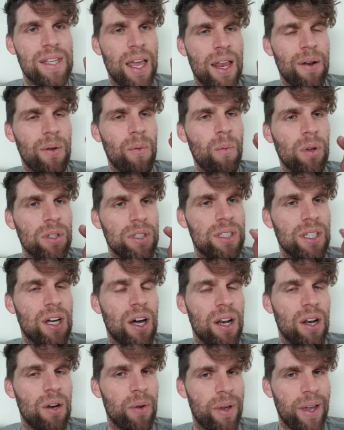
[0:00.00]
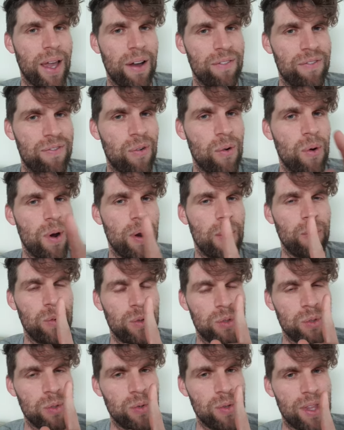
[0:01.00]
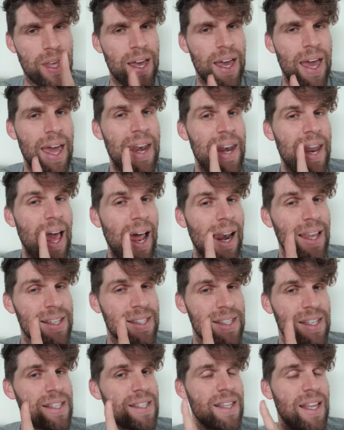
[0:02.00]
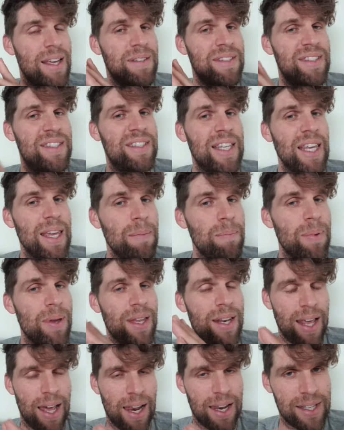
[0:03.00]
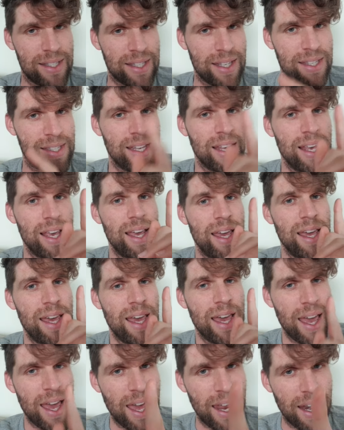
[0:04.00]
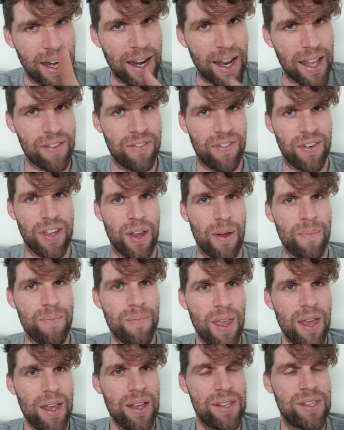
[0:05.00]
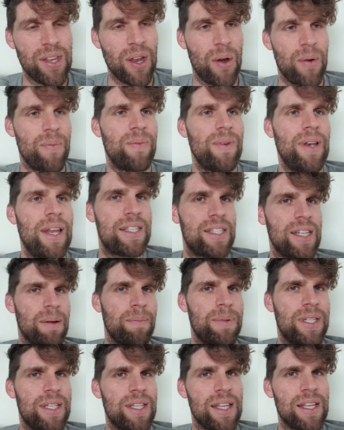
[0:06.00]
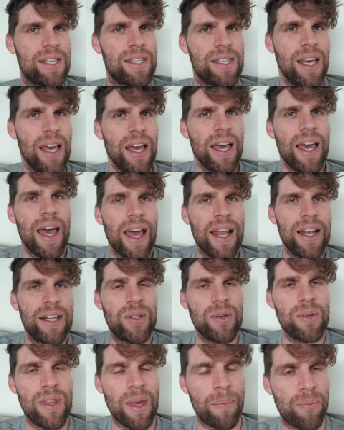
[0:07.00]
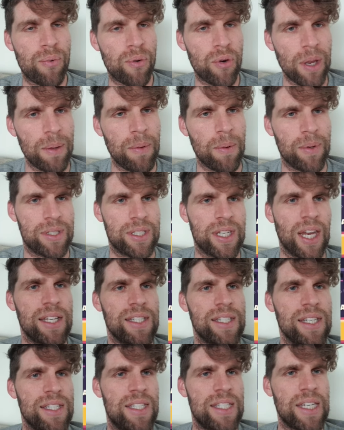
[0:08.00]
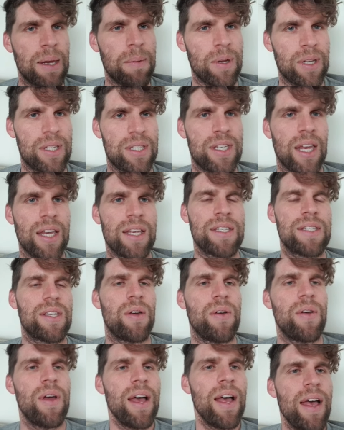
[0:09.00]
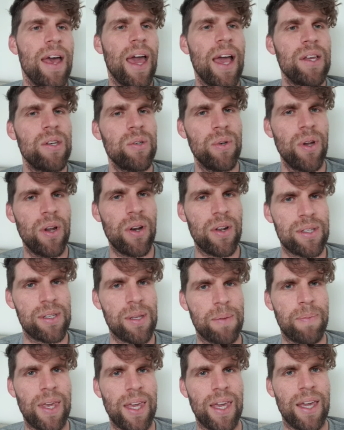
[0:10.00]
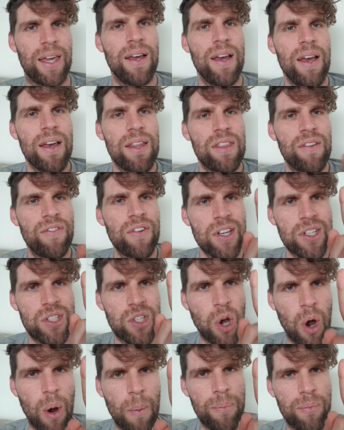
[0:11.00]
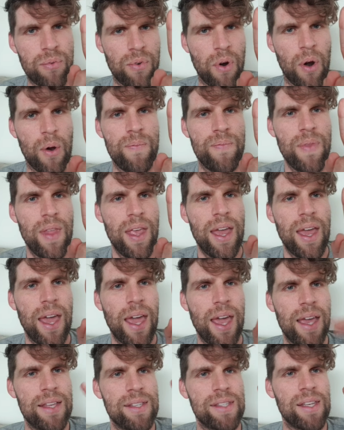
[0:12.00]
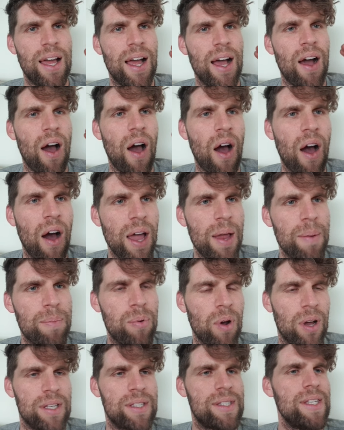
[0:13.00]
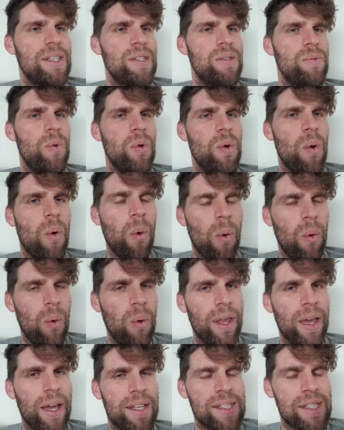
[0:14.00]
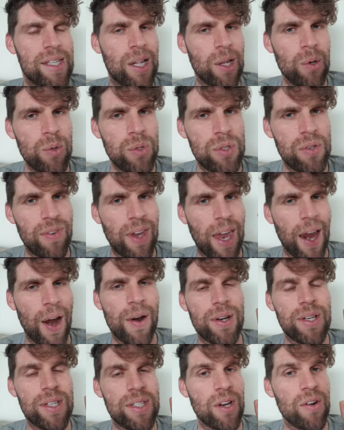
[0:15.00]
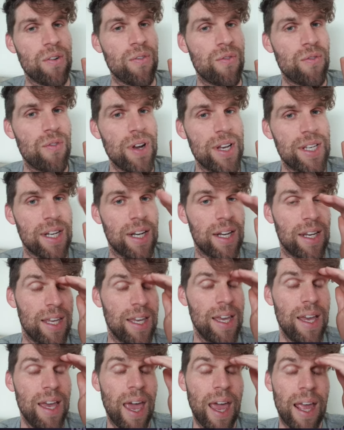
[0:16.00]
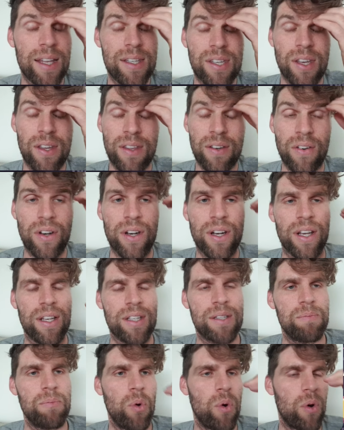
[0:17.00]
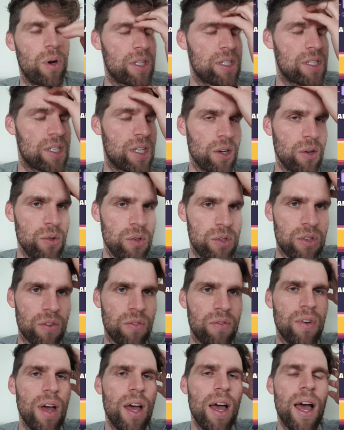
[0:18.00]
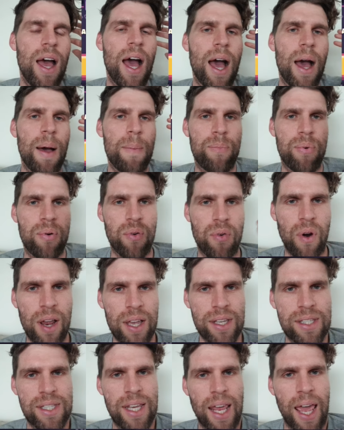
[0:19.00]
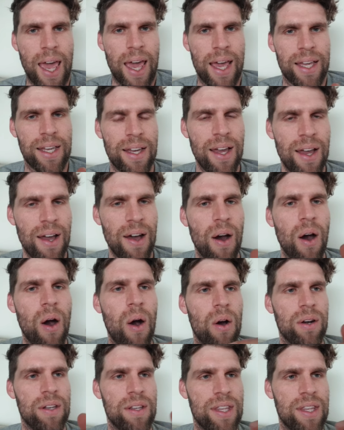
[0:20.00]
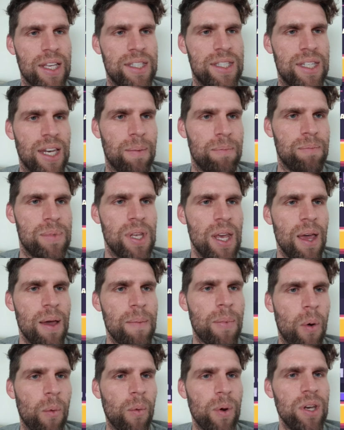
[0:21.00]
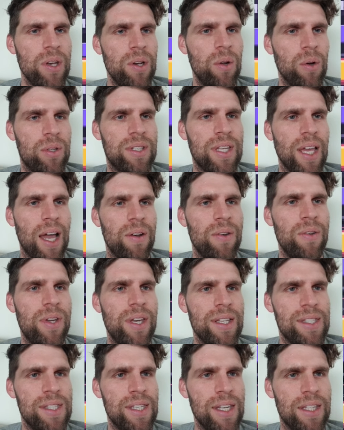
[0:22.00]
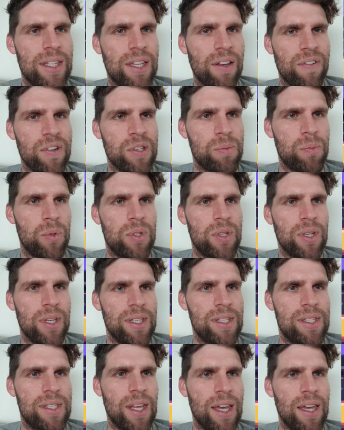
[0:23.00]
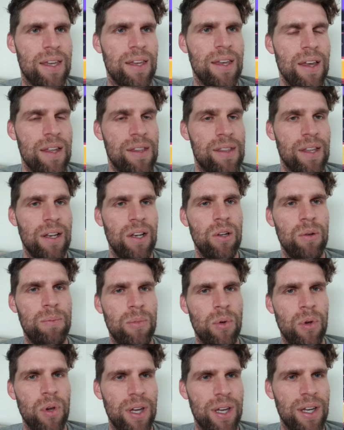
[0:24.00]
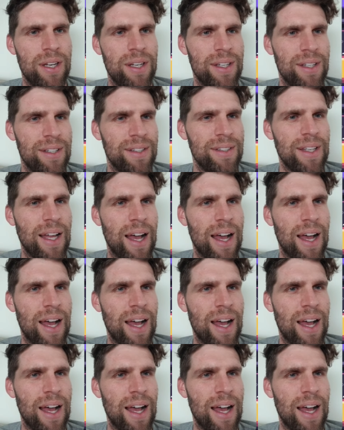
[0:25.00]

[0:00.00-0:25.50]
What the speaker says: and what to kind of look out for, and we'll do the analysis, the deep analysis, in another video. So let's jump into the premium exchange, the gem exchange. So as you'll notice up here, the very top row has a high price. These were all exclusive characters originally, and so they got a more exclusive price tag on their gems. But when you look down, you can see a difference between, say, the Lumiere